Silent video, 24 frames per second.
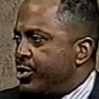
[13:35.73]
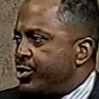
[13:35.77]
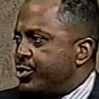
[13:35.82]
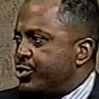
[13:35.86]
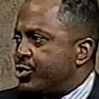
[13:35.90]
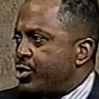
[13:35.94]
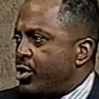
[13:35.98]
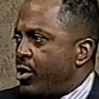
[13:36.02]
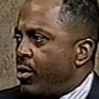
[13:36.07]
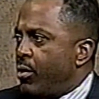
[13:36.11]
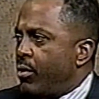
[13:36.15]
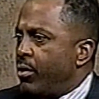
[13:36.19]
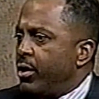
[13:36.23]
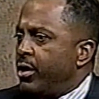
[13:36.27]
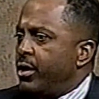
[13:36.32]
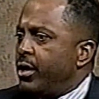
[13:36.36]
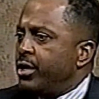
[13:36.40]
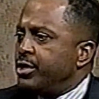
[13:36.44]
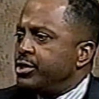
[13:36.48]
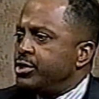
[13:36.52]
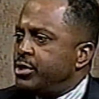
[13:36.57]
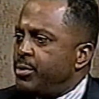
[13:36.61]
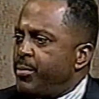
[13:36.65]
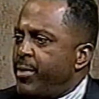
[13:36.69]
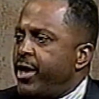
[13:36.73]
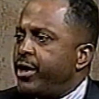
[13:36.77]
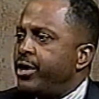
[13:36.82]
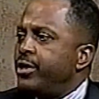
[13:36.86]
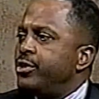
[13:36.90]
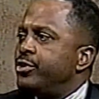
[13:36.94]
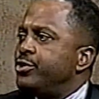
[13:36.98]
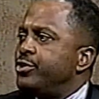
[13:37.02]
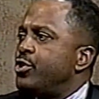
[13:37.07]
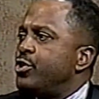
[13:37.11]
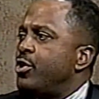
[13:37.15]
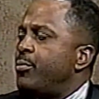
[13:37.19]
So she made a
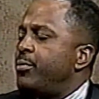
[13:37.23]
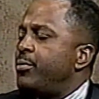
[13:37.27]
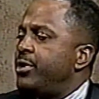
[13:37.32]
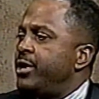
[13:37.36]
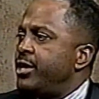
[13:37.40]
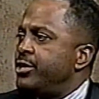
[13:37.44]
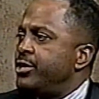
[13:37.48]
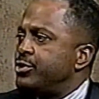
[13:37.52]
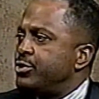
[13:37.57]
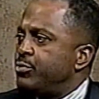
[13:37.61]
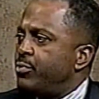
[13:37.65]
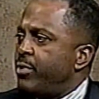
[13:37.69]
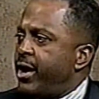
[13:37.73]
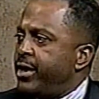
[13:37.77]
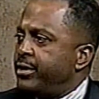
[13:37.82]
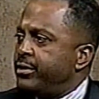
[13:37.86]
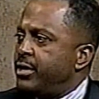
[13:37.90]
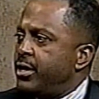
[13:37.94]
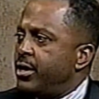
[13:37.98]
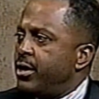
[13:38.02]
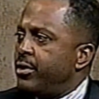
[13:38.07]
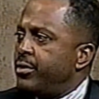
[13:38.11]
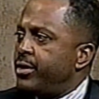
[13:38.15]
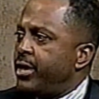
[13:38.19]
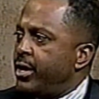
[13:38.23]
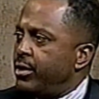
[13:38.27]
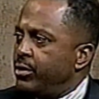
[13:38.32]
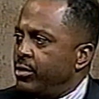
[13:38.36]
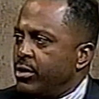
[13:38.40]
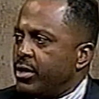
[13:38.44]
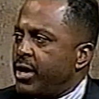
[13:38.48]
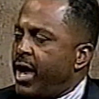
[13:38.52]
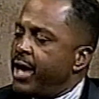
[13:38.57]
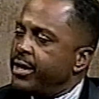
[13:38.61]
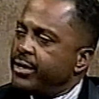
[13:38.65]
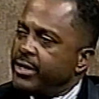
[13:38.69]
determination right there that,
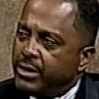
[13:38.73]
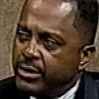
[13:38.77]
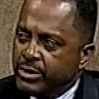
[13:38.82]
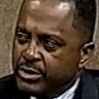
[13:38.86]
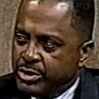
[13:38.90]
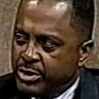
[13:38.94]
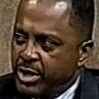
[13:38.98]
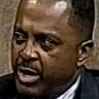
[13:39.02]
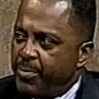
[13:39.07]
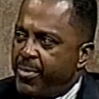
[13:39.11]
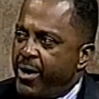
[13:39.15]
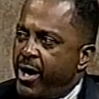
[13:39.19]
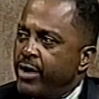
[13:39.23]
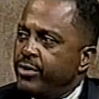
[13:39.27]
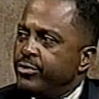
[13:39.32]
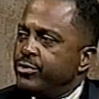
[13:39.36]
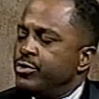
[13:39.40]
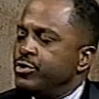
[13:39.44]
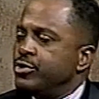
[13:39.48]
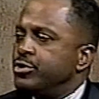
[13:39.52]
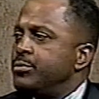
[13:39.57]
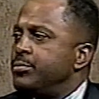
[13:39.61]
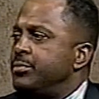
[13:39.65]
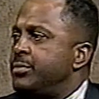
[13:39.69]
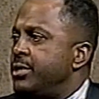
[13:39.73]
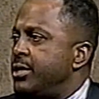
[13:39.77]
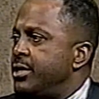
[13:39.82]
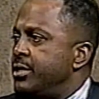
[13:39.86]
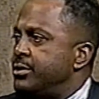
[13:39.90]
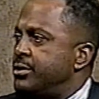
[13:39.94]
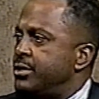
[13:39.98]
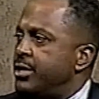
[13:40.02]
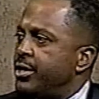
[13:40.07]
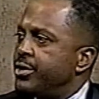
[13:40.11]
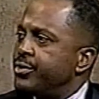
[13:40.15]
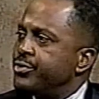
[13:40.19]
look, I need to step out and do some
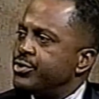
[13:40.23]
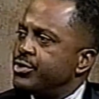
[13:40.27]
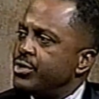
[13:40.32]
things there.